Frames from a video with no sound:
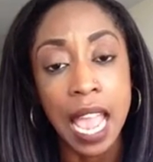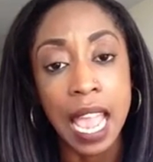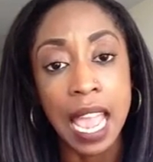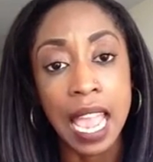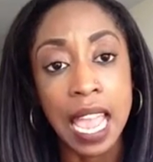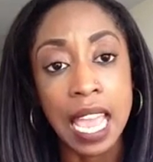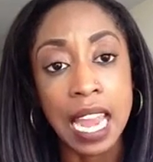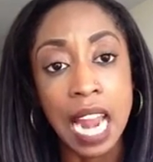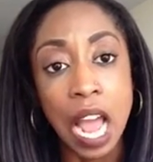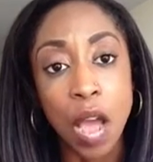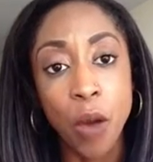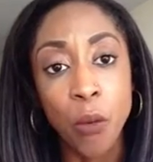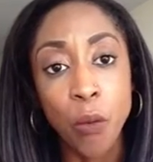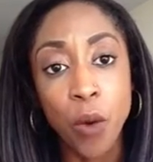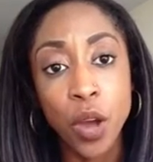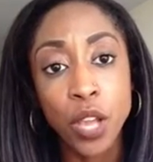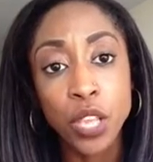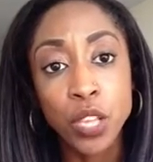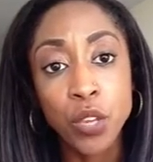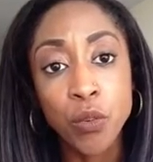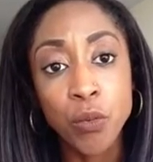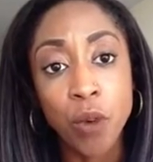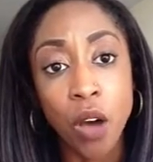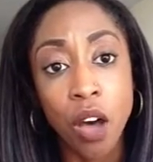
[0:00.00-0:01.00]
And I
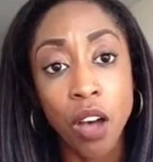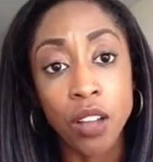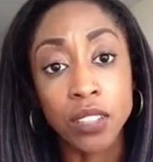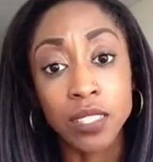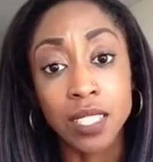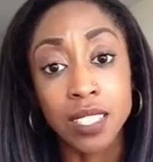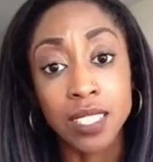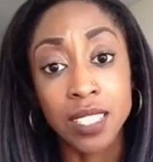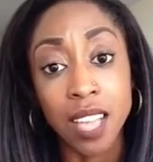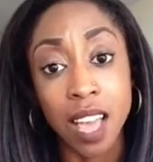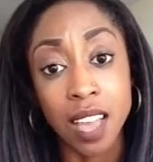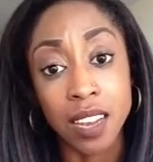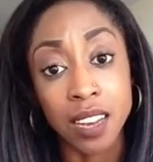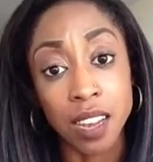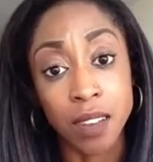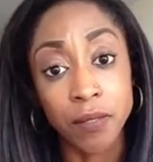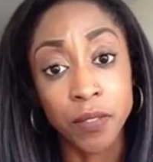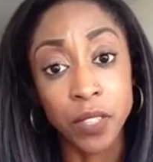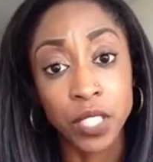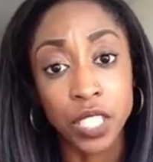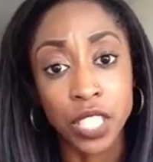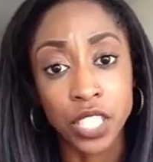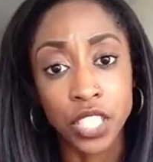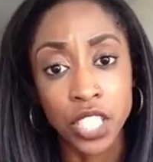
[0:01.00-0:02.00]
want you all to sign
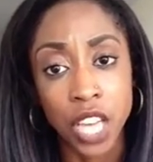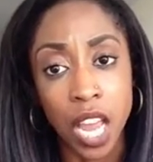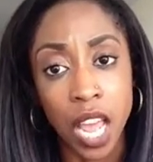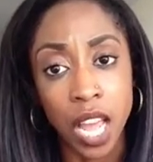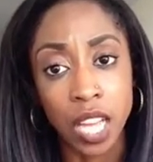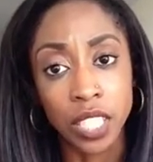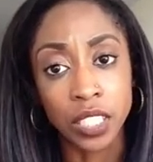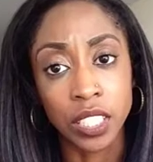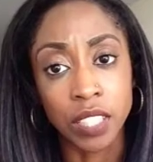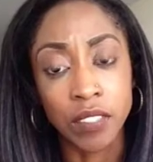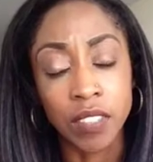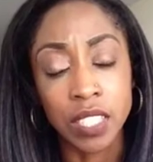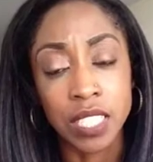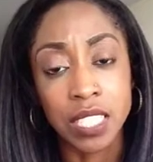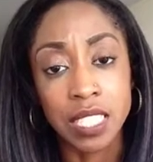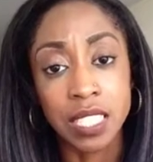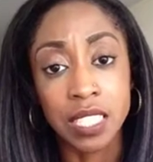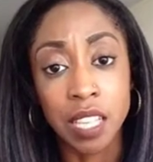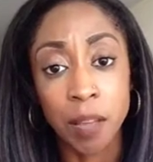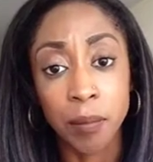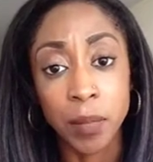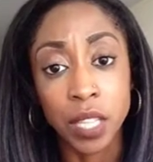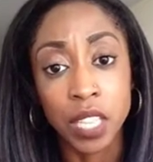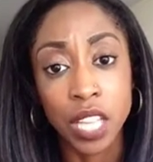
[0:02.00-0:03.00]
up for this challenge if this is
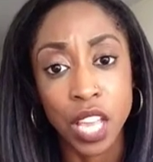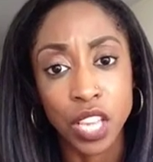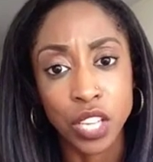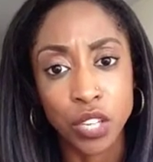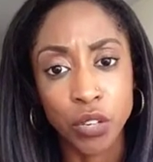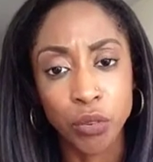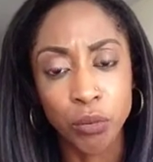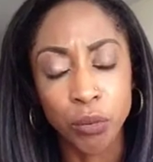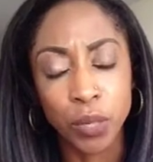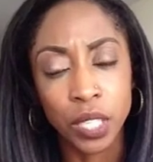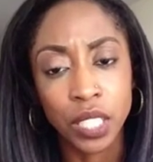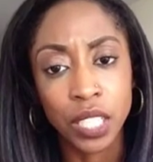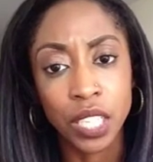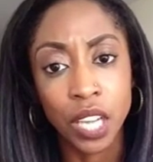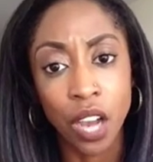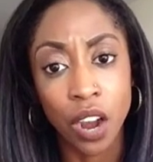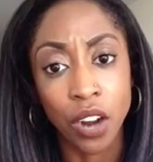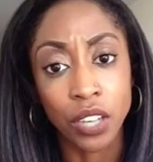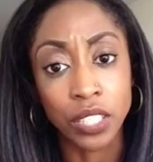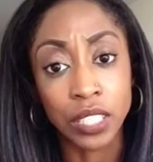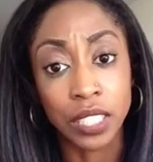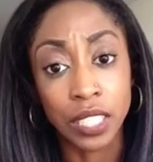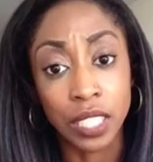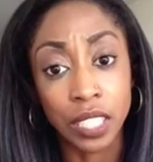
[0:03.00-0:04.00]
something that you really
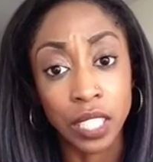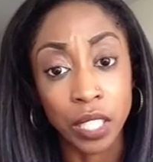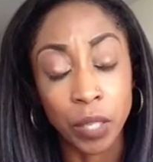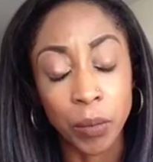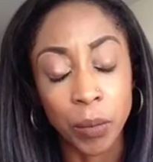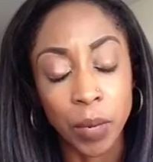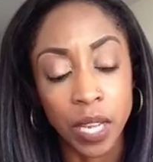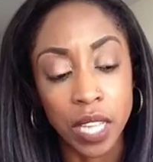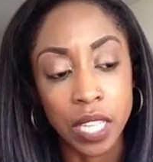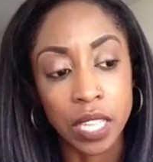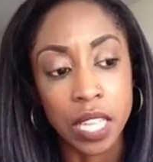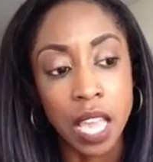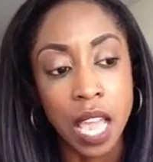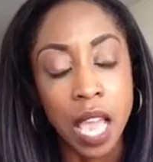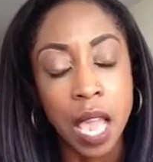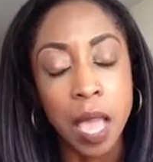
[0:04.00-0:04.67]
are dealing with,